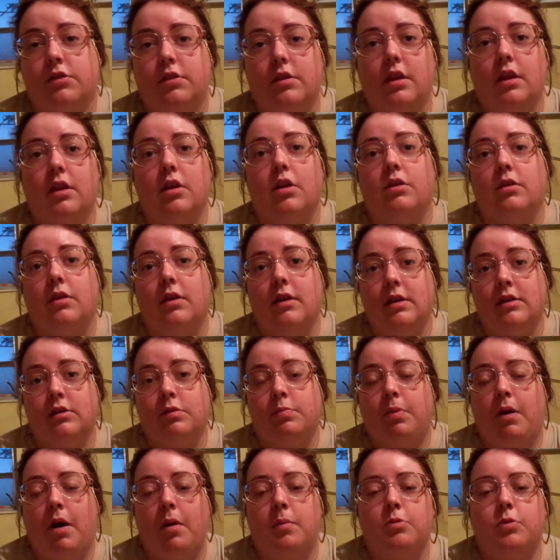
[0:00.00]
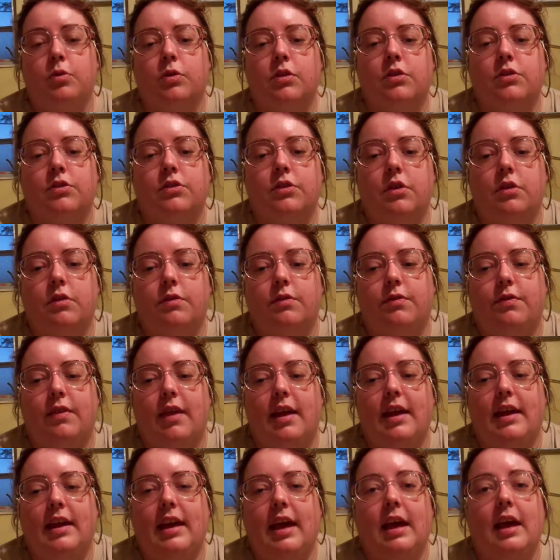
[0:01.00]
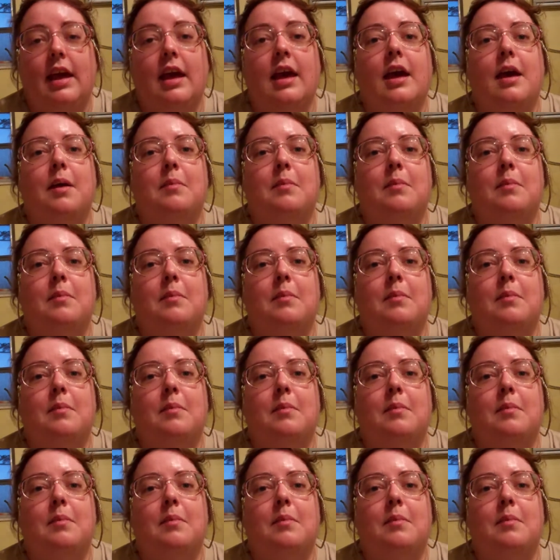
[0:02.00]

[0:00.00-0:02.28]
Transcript: there is problems with the suit flaking,